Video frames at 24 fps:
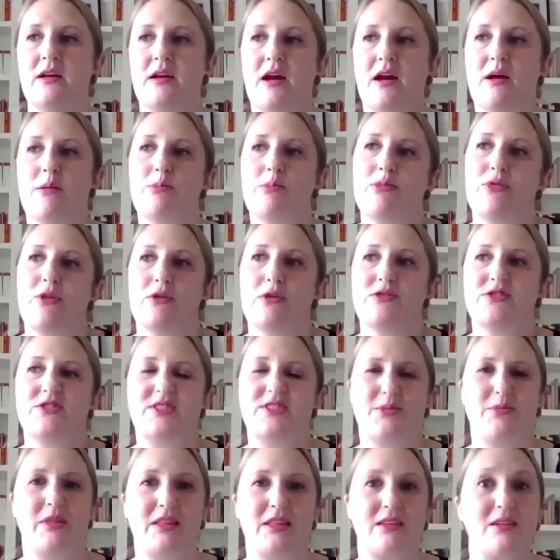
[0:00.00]
Those are
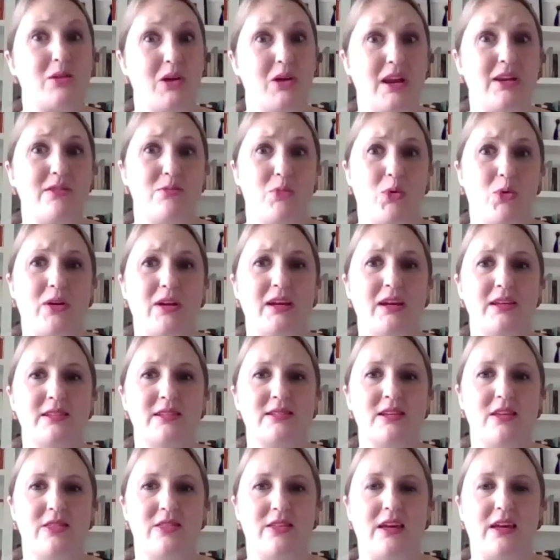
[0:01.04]
some of the kind of more
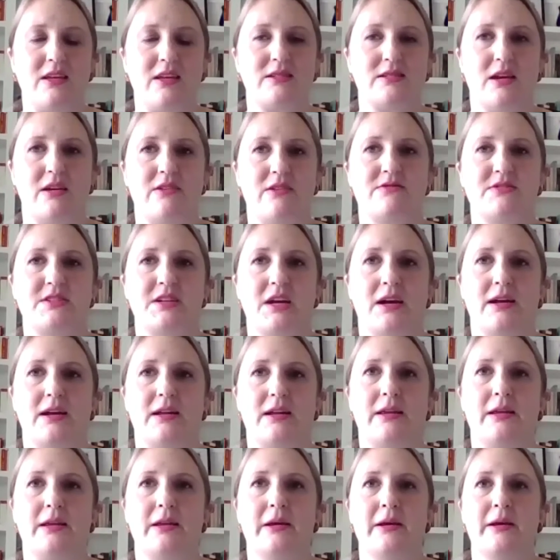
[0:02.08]
easy things I've
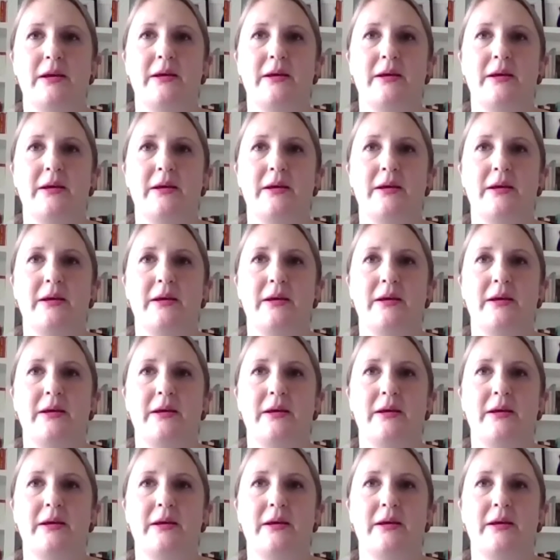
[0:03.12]
done.